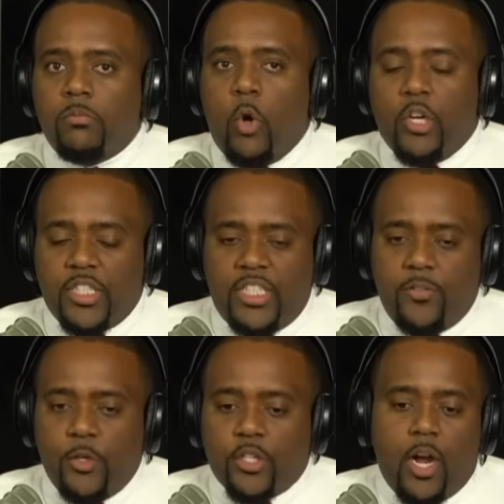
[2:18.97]
or to
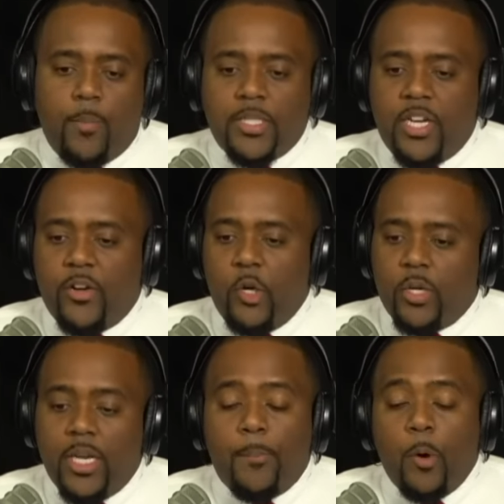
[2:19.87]
give your commentary
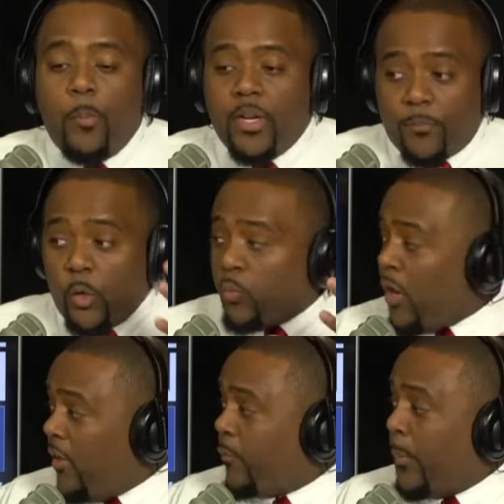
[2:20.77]
on Aleppo. But if you're
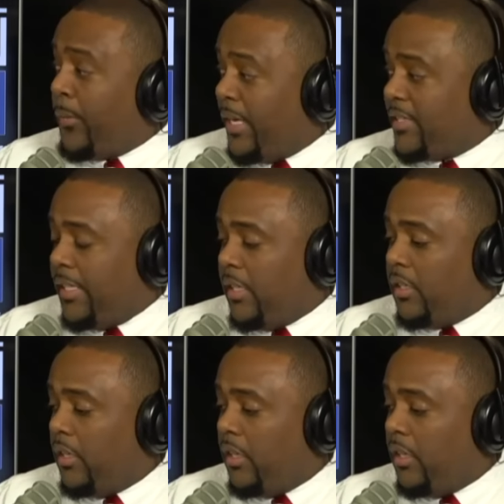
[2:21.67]
running for president,